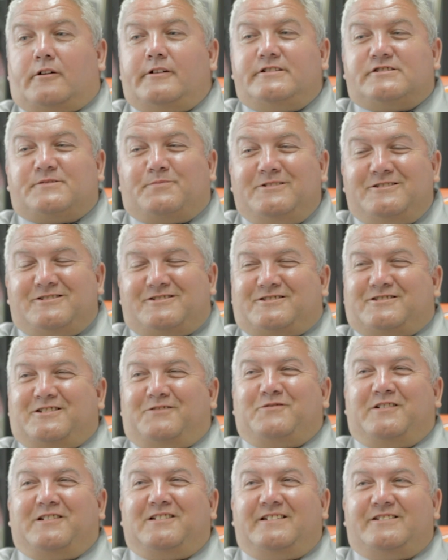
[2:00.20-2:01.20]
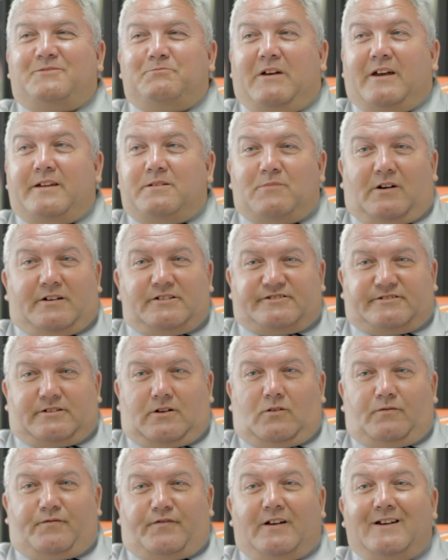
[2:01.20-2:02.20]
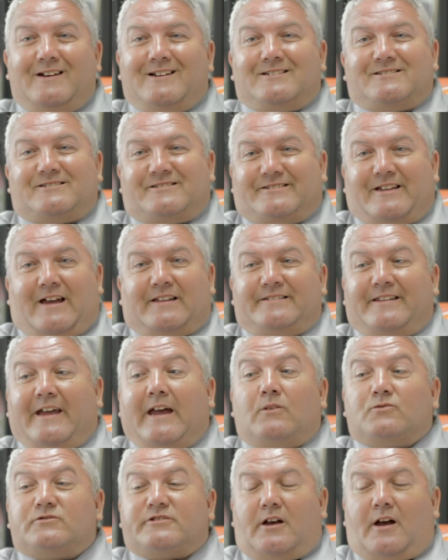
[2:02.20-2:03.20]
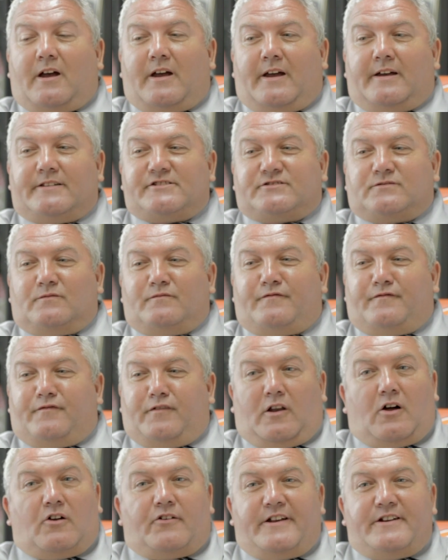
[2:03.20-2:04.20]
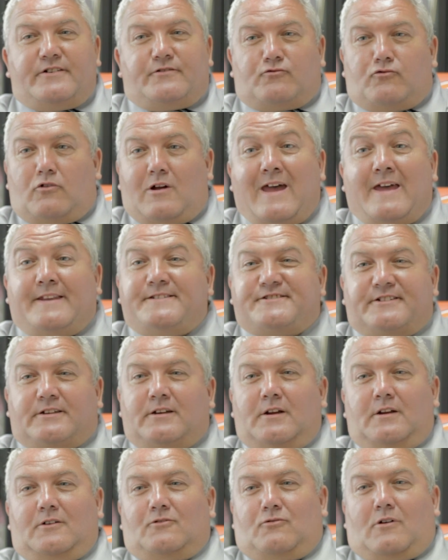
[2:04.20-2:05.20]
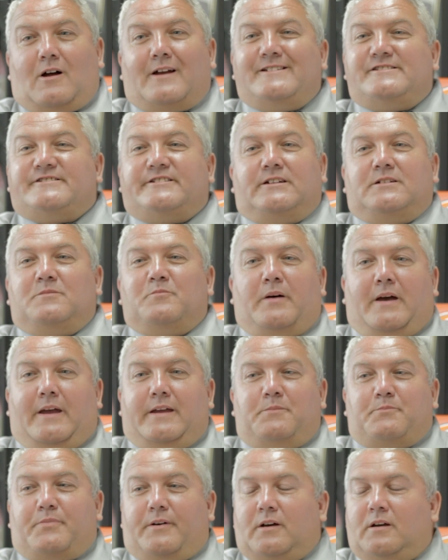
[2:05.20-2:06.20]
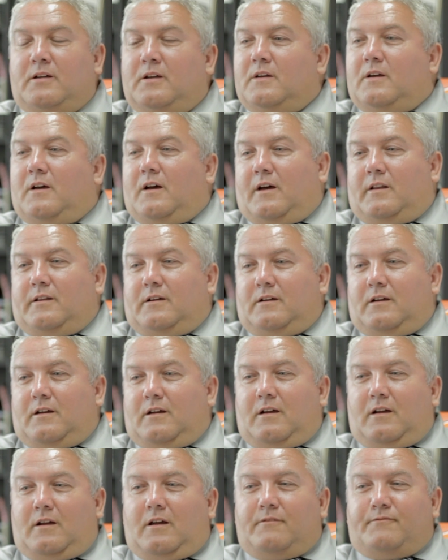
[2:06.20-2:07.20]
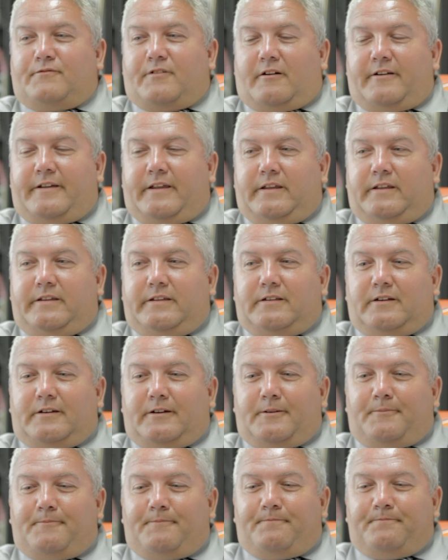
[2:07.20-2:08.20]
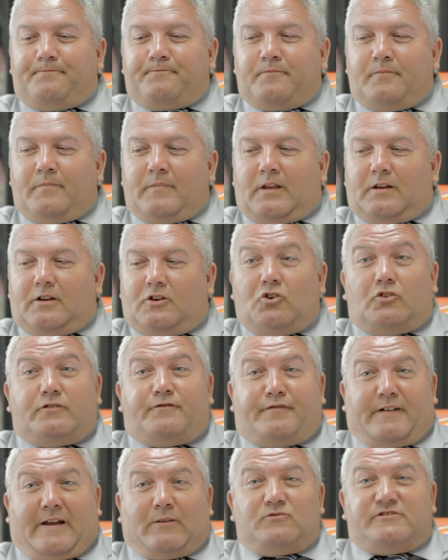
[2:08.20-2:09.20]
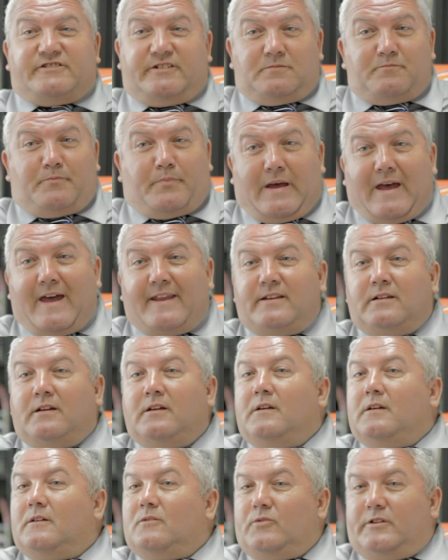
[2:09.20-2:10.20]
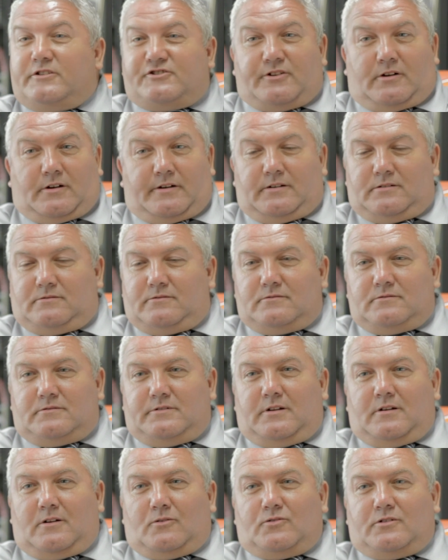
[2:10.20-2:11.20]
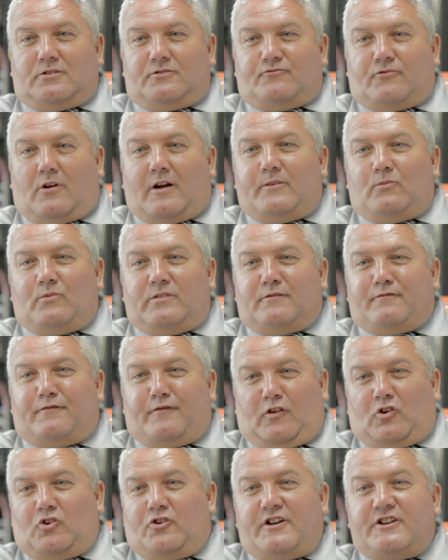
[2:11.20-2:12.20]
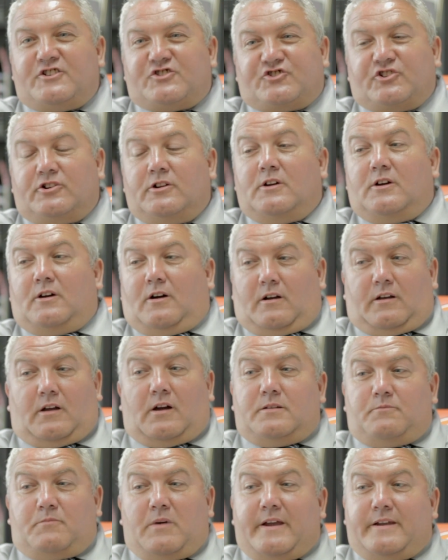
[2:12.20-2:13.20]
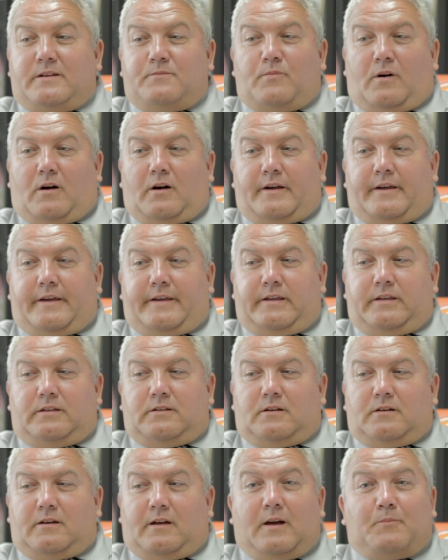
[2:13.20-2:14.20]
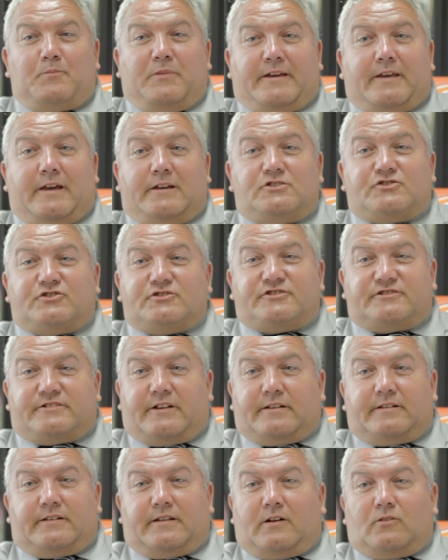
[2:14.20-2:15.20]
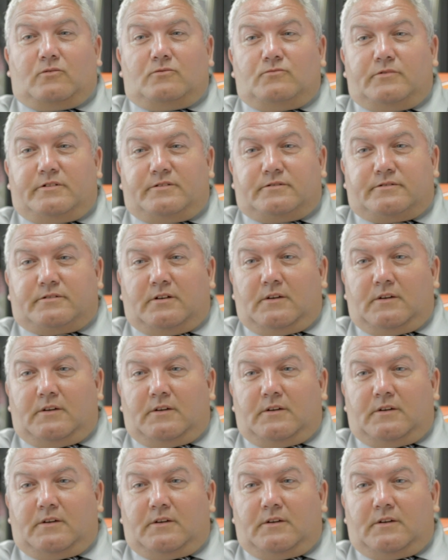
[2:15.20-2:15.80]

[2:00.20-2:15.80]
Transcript: specifically made myself stand out. I had some florid red writing paper and a very good fountain pen, which I, you know, could write with a flourish, and I made my application stand out with